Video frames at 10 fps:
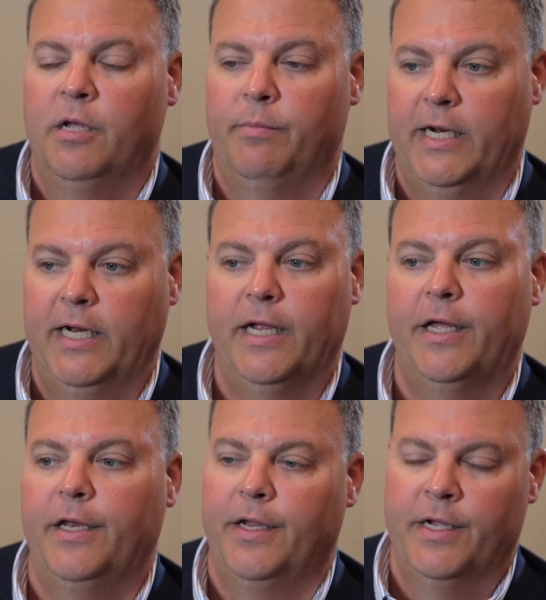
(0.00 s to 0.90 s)
But
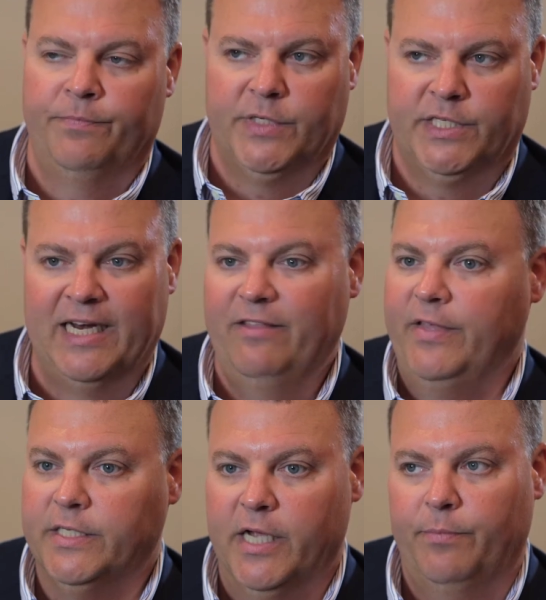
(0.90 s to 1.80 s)
again, setting
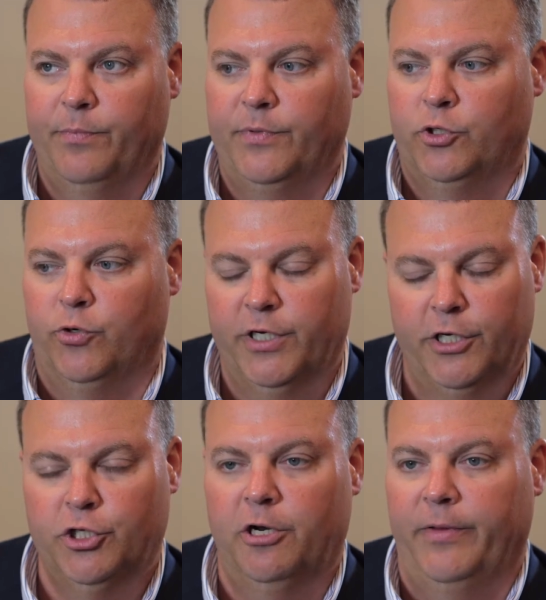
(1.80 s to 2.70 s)
these up
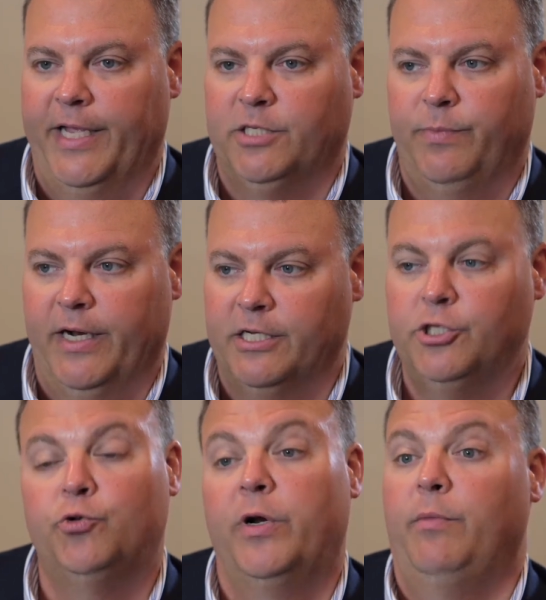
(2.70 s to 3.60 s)
traditionally has been
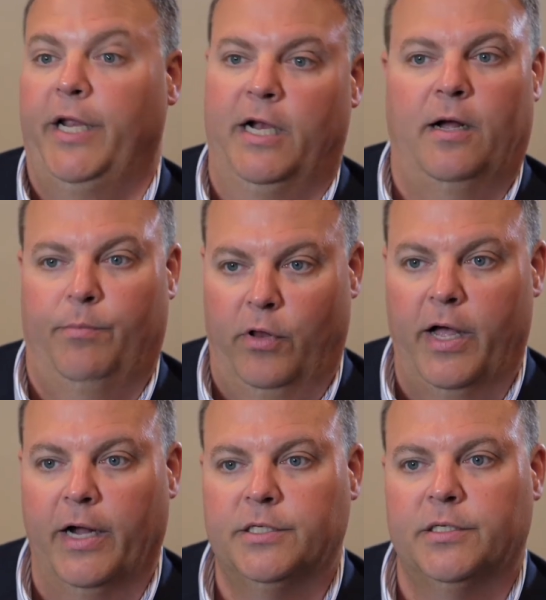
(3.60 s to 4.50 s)
extremely
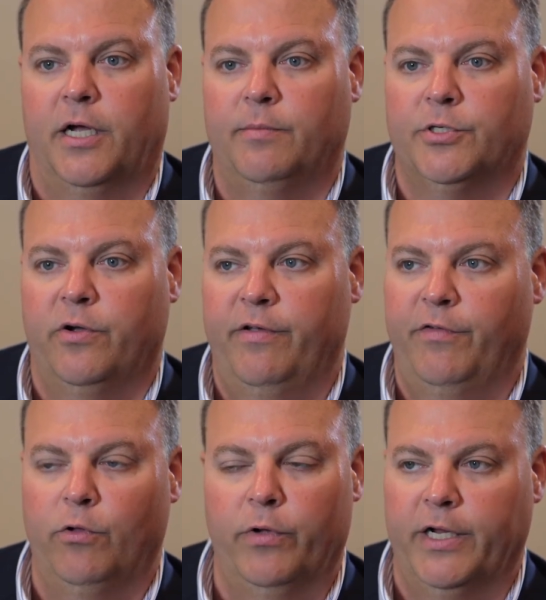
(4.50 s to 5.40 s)
complex. So if
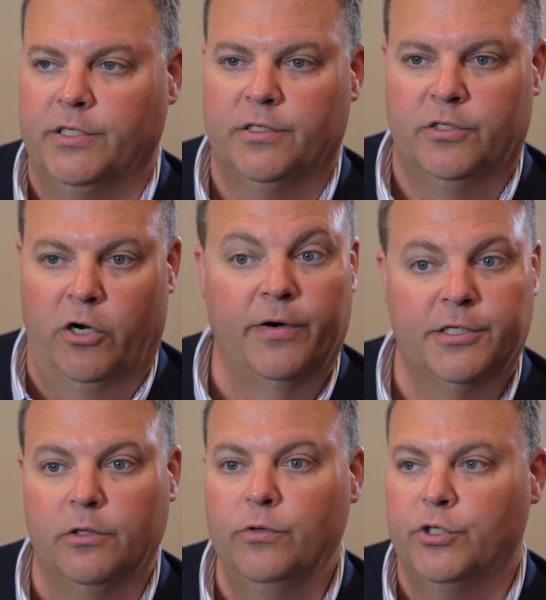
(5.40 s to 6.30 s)
you look at current
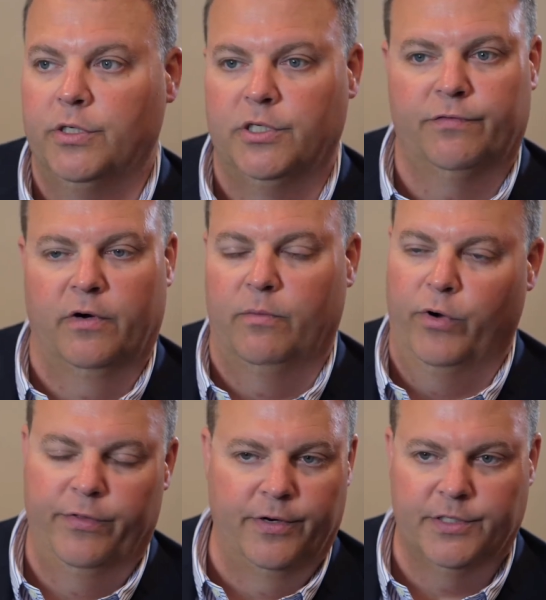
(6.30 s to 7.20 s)
solutions from
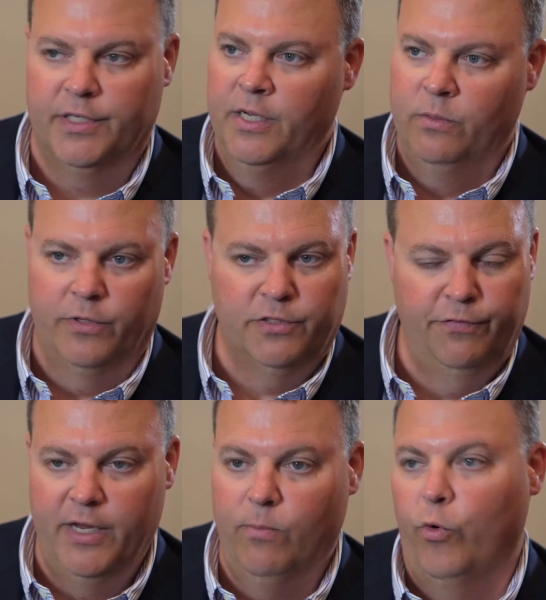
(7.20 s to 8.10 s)
whether it's
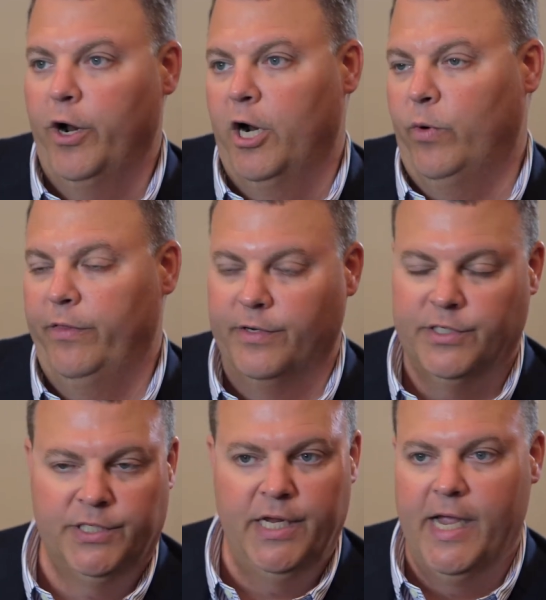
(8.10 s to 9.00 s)
VMware, whether it's
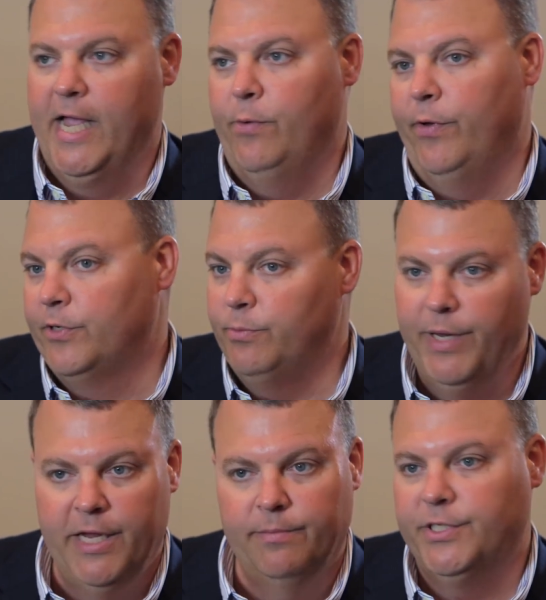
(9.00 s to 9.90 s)
CA, whether it's
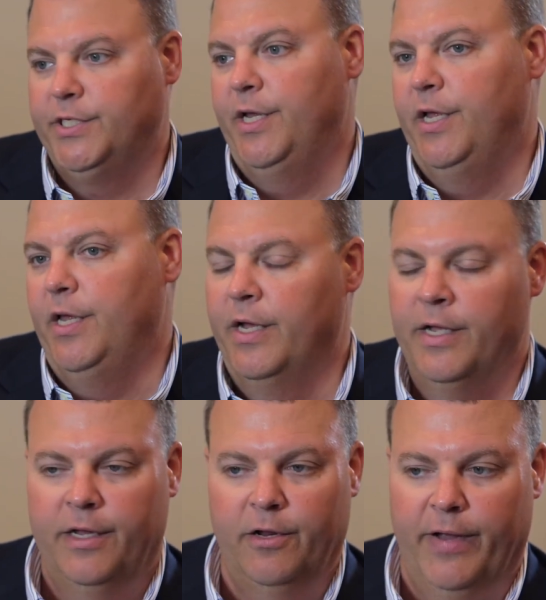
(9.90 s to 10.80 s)
BMC,
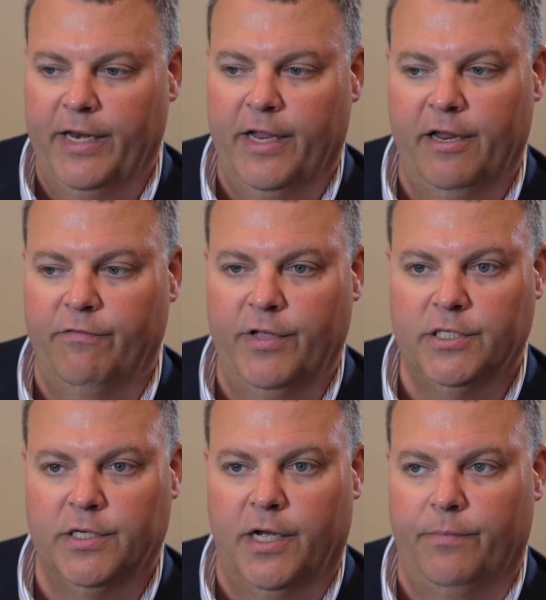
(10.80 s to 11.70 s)
any of these